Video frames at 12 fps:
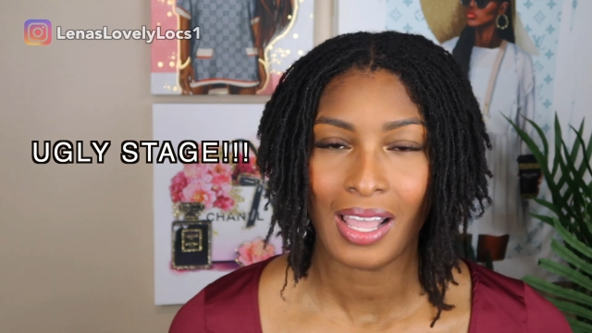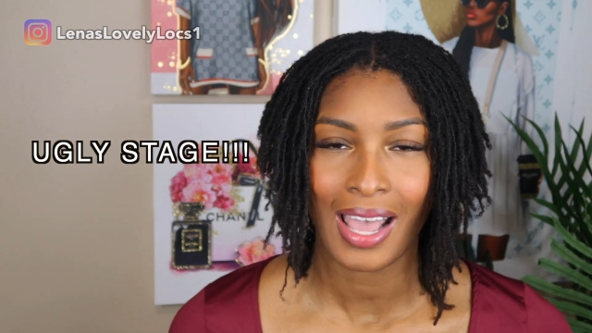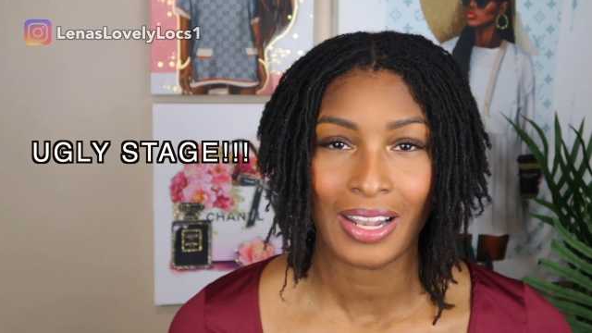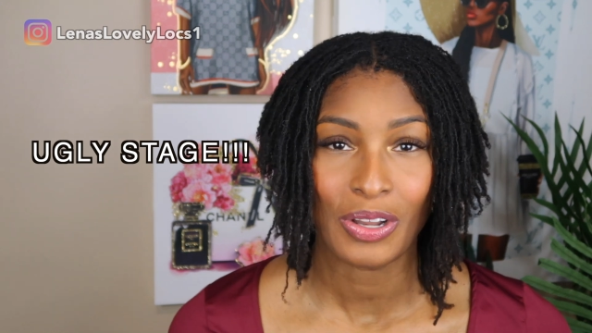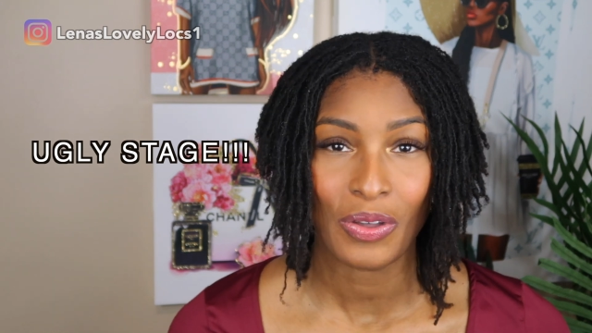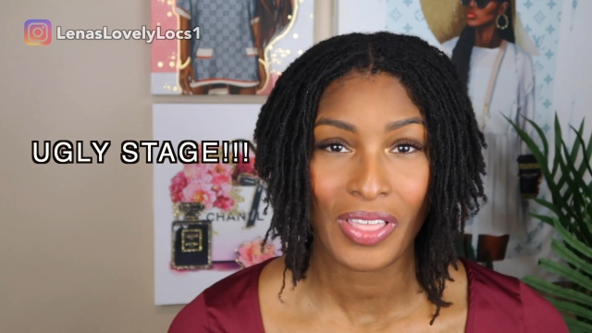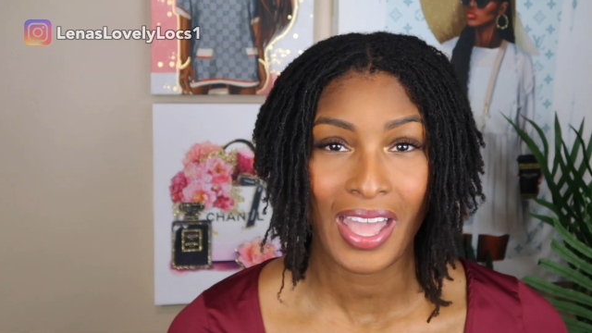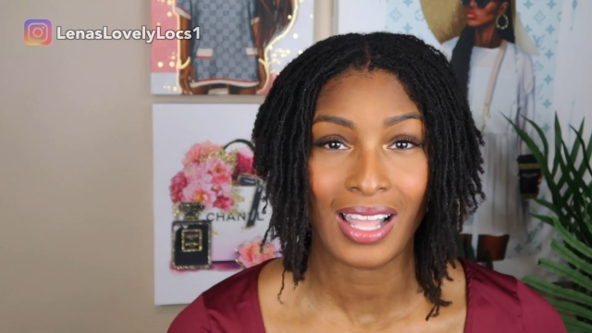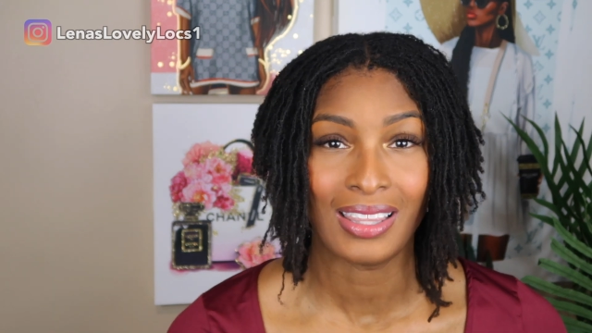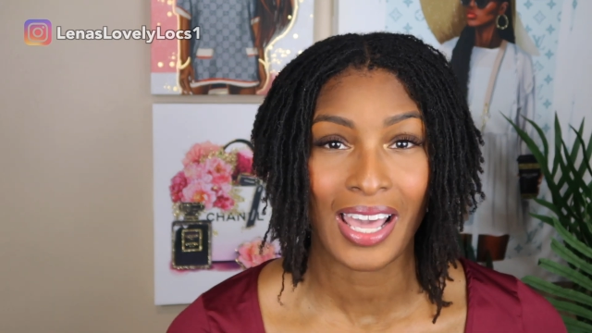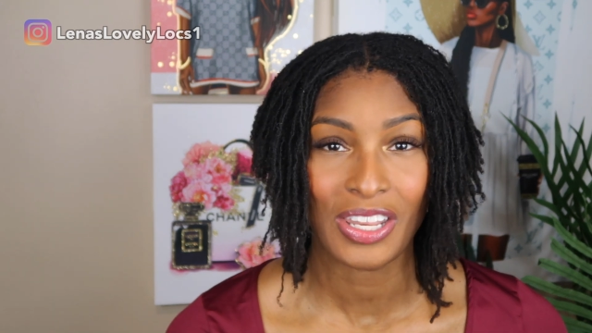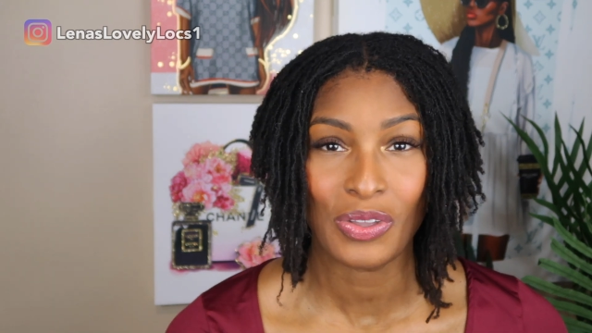I know that
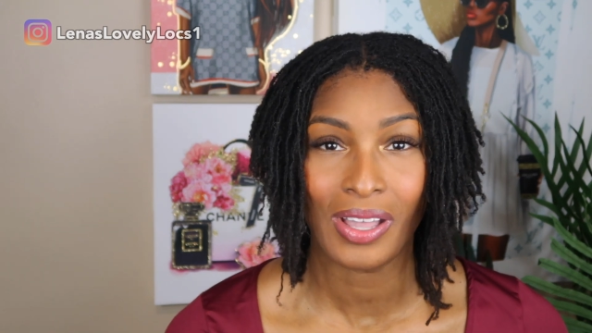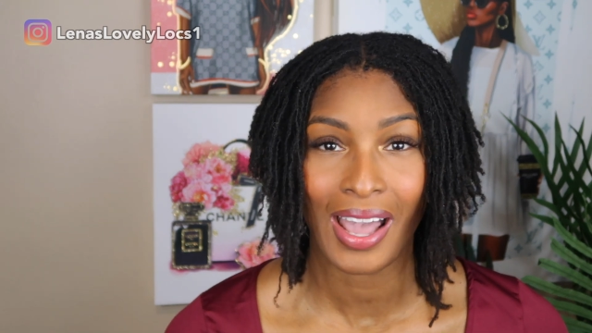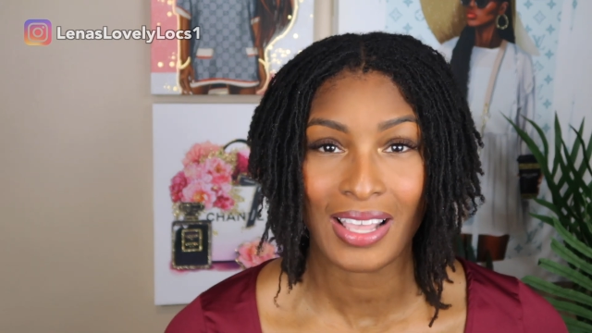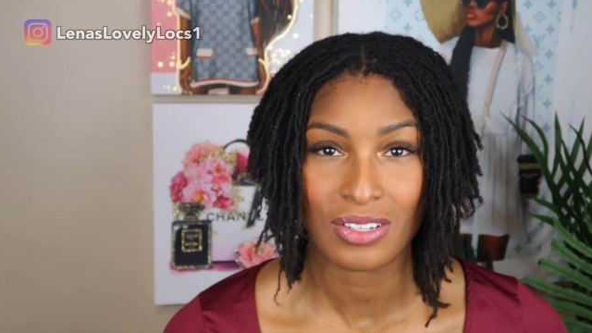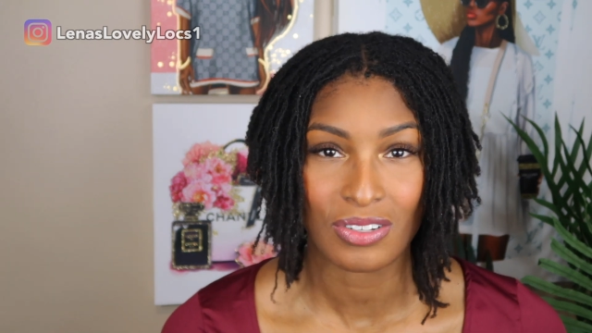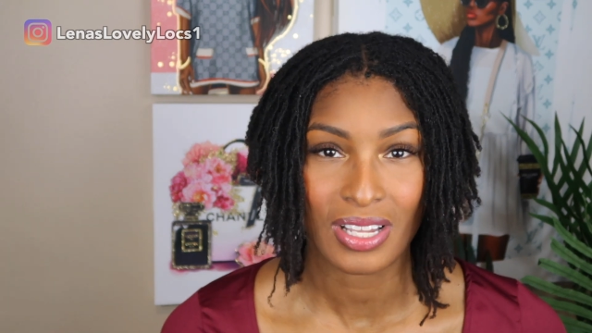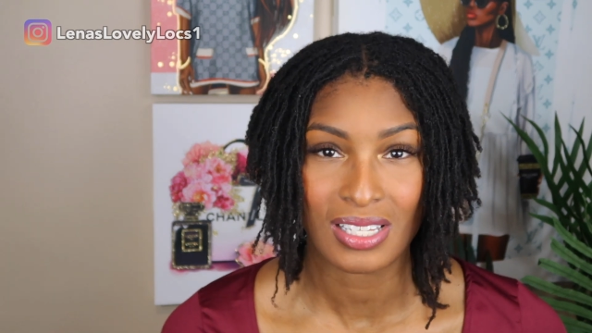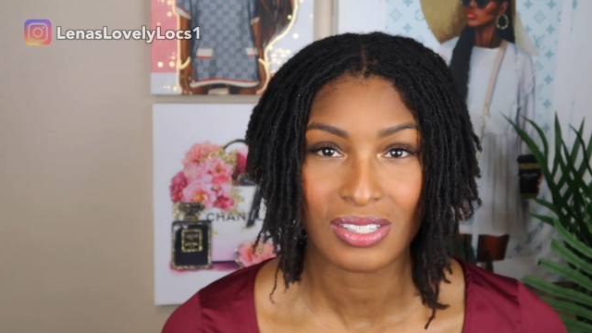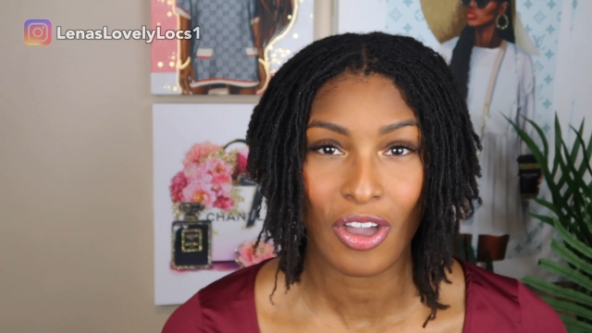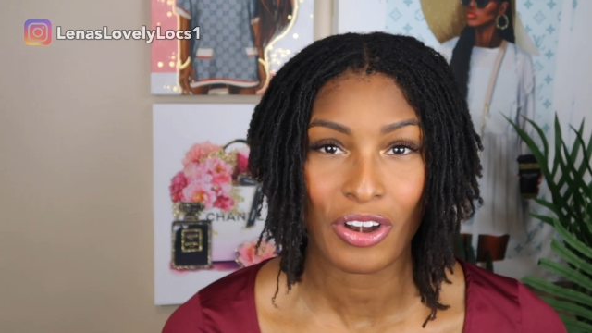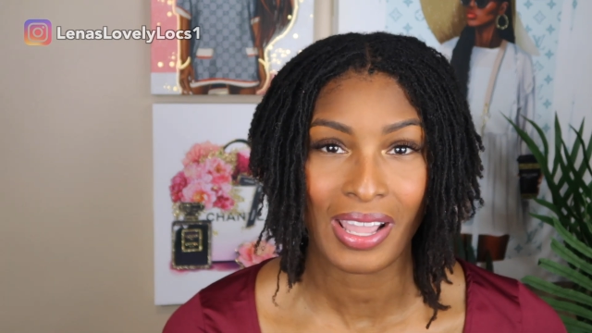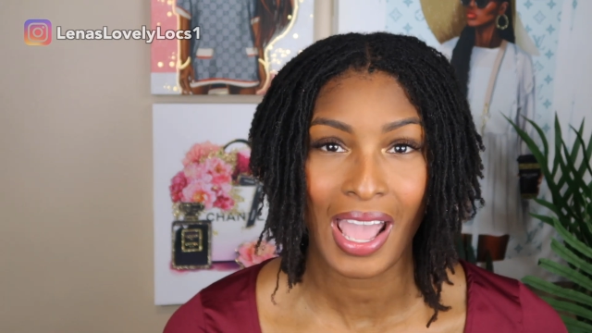a lot of you guys are just
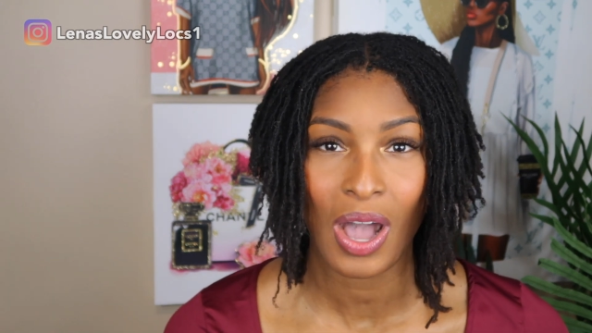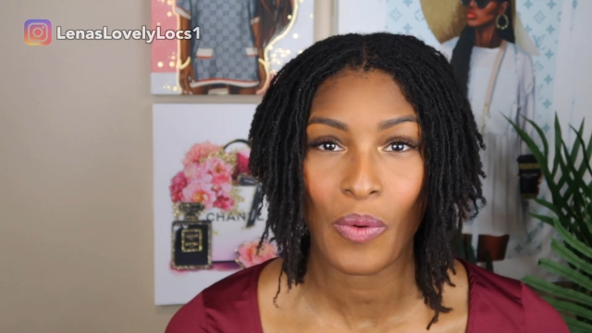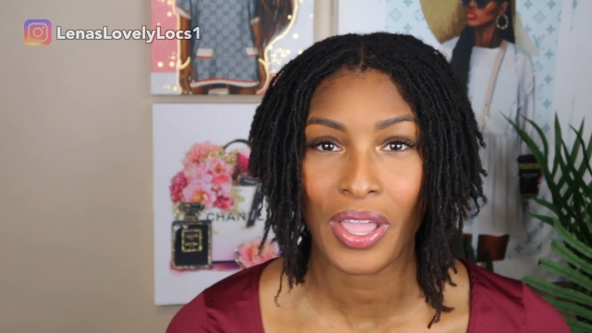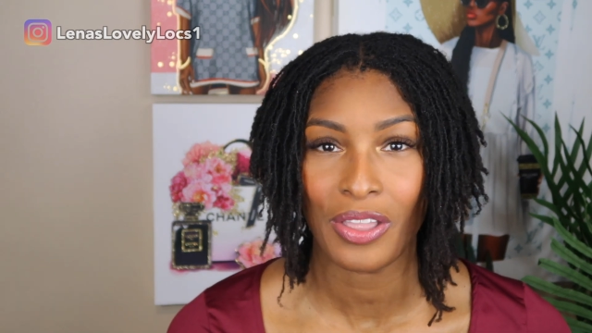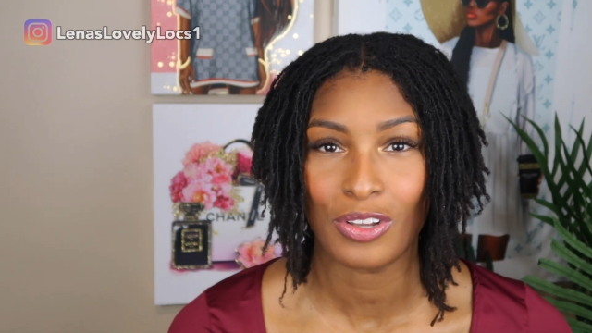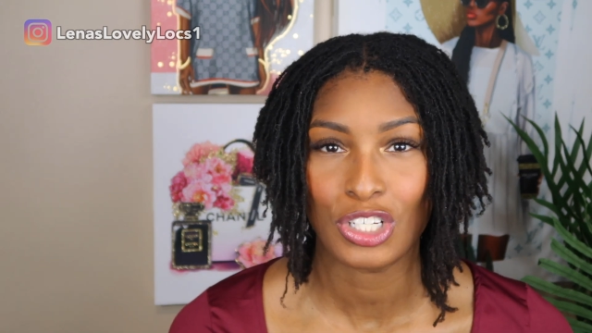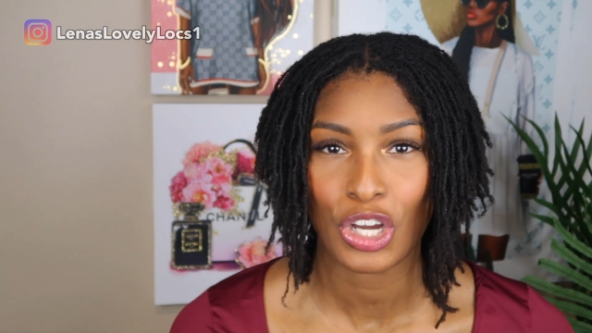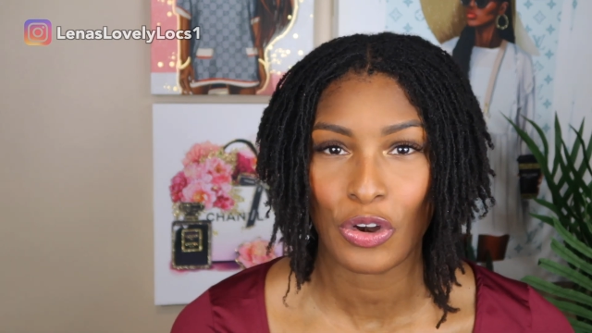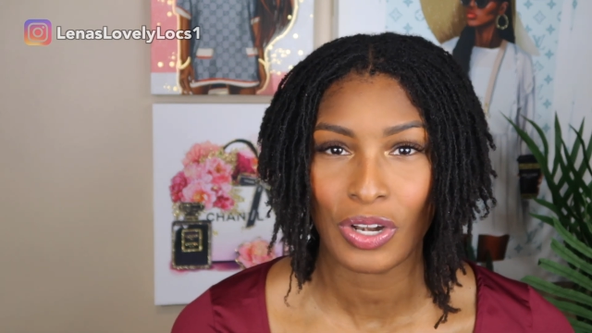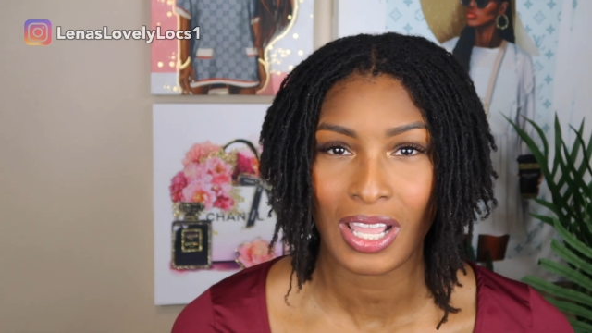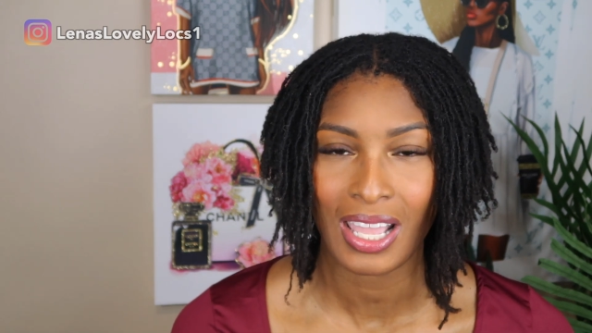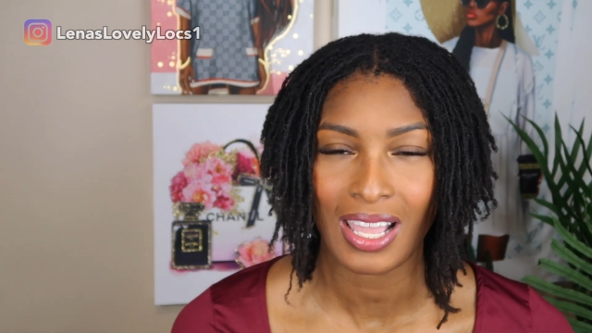starting out in your
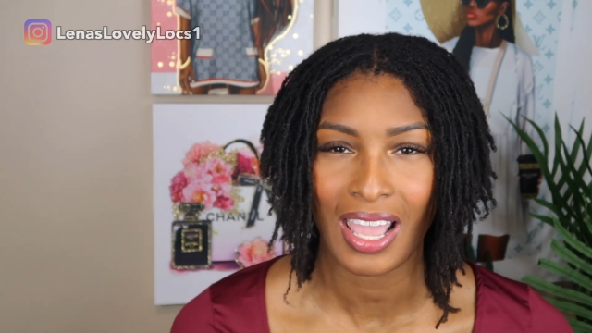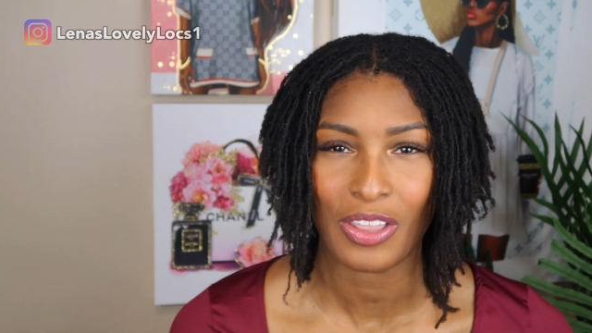journey